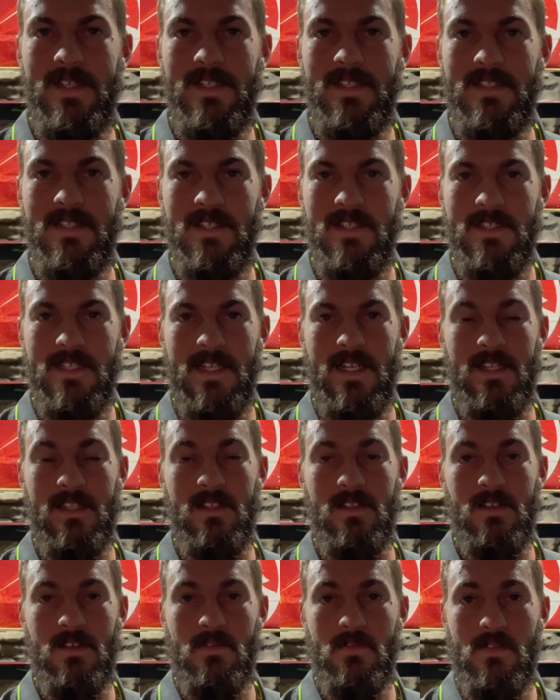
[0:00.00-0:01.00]
Turns out a
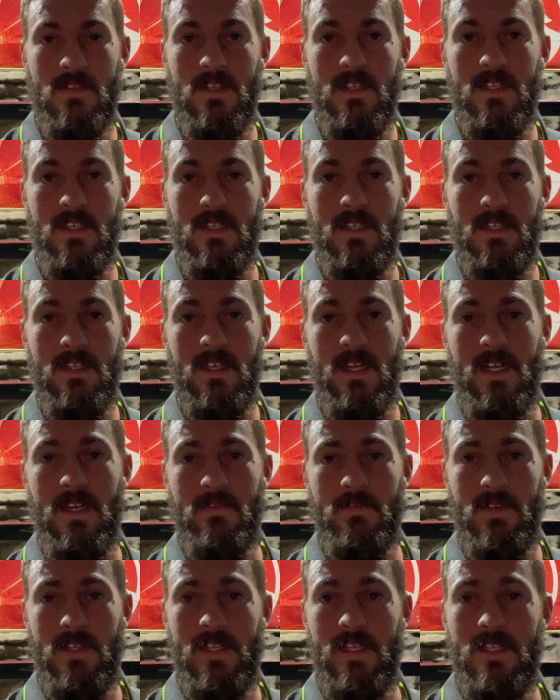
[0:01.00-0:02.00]
lot of the
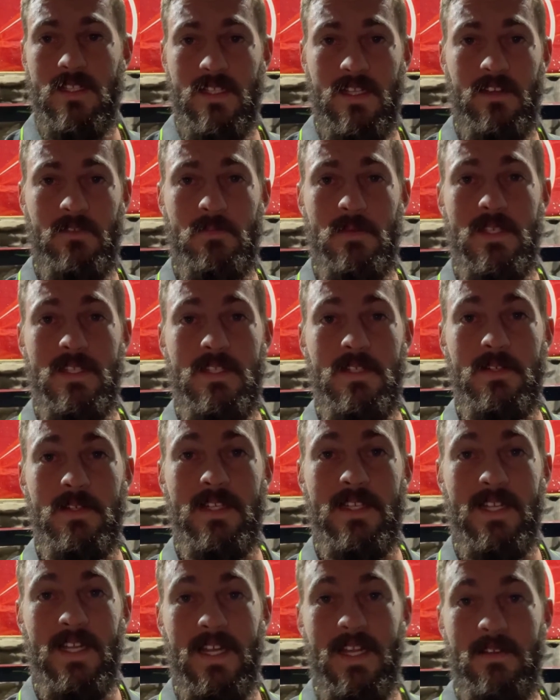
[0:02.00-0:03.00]
videos that I've been
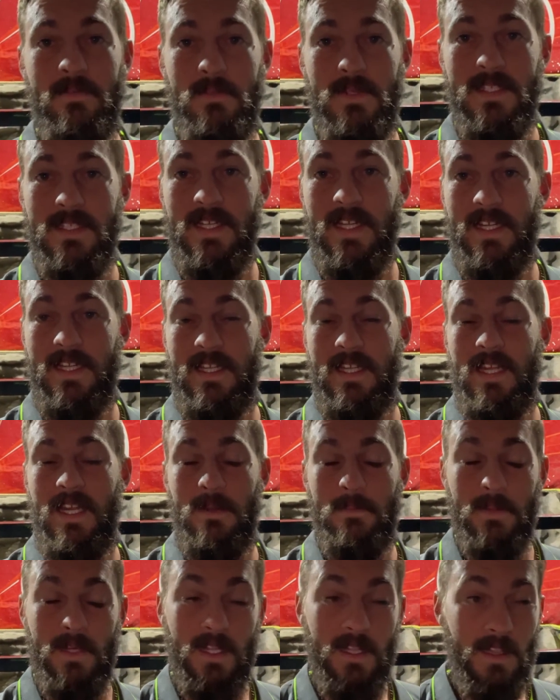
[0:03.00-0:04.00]
doing have been taking
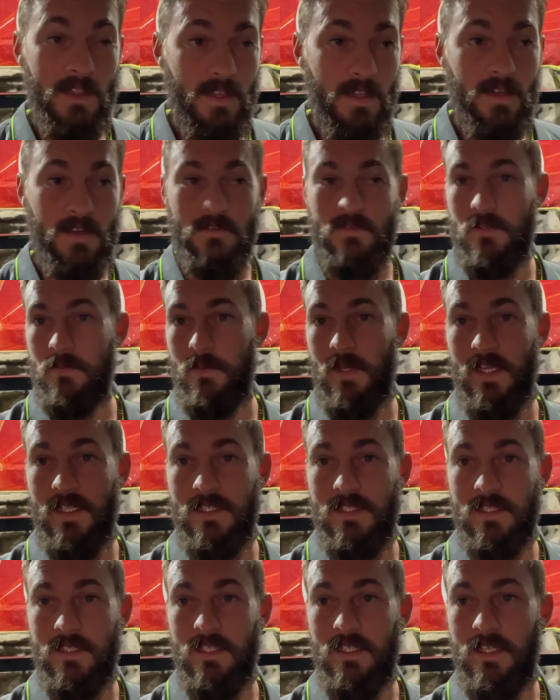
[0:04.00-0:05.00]
up a lot of
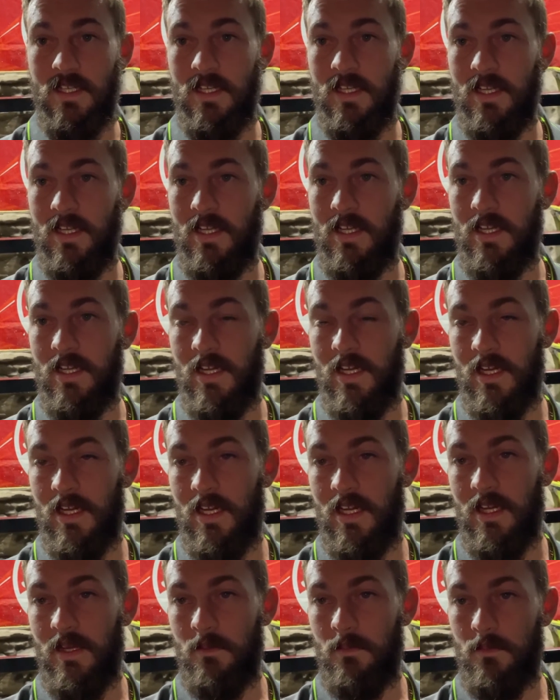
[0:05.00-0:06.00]
space.
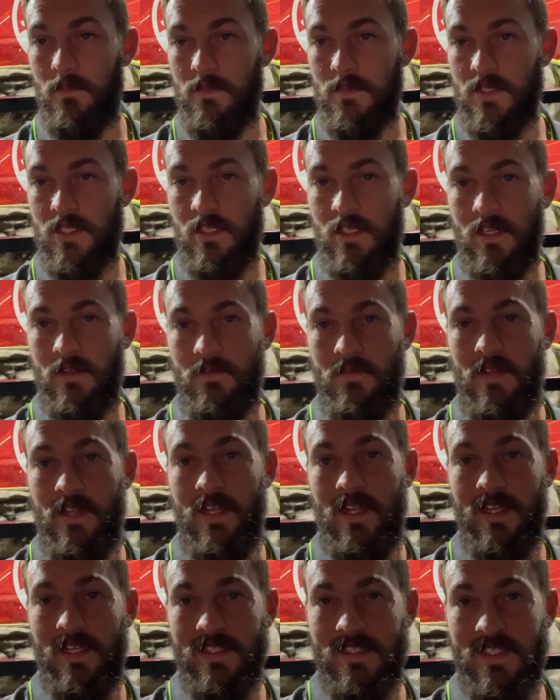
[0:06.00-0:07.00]
So I've
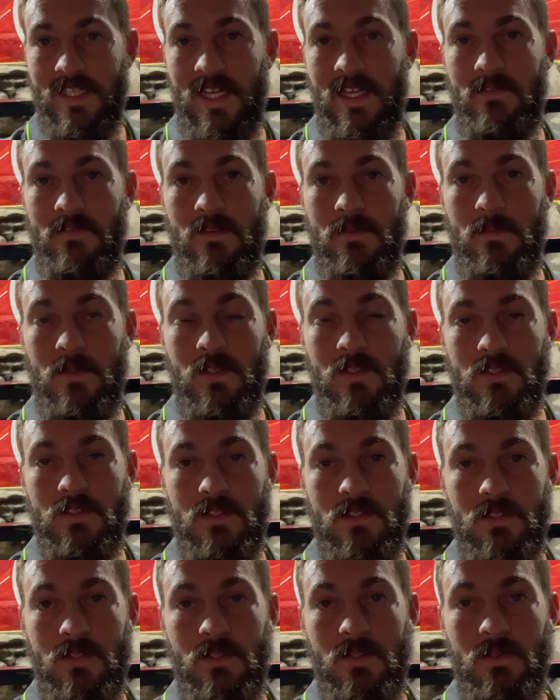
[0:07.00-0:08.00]
now saved them
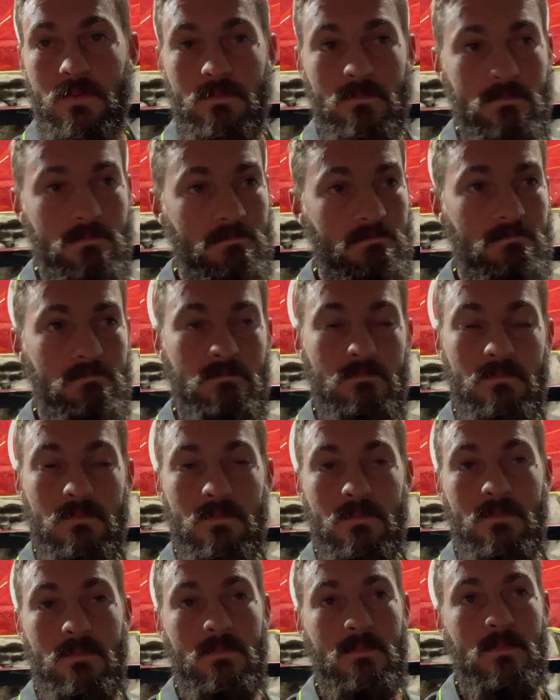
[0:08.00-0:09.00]
onto
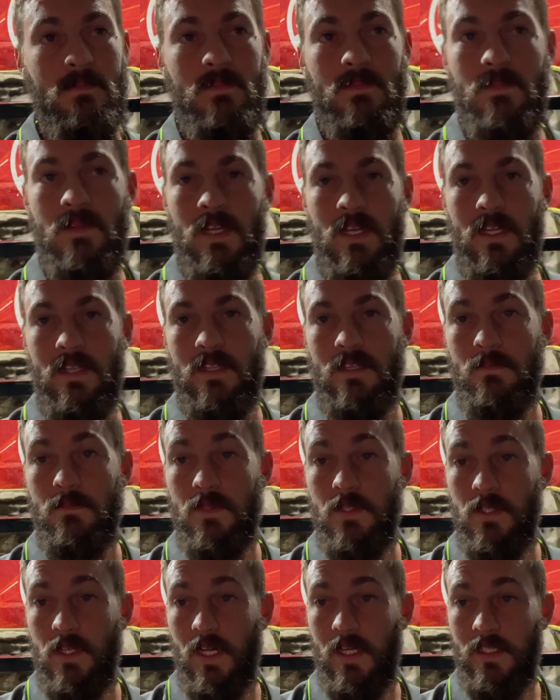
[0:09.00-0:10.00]
the
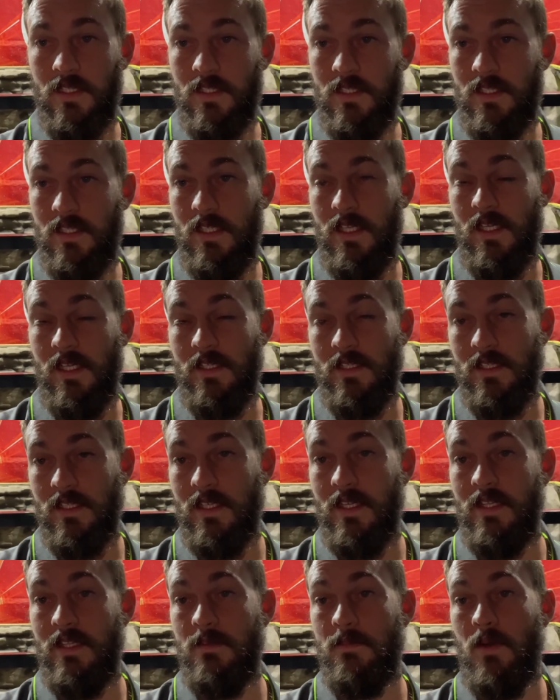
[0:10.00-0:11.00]
computer and
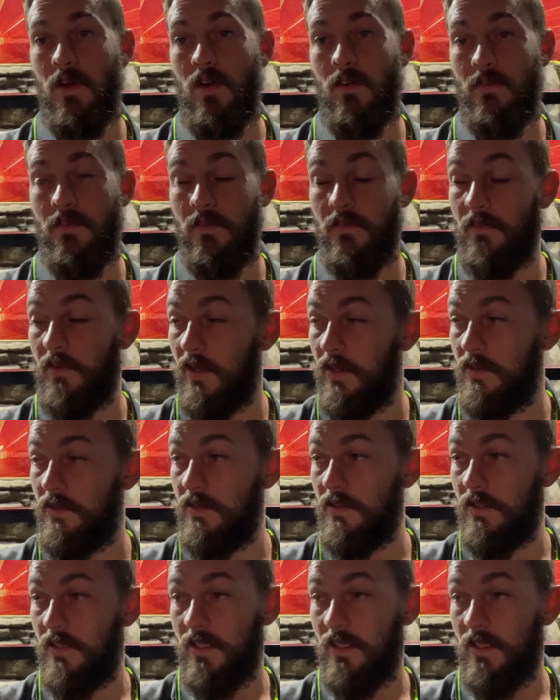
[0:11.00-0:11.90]
deleted them off the phone.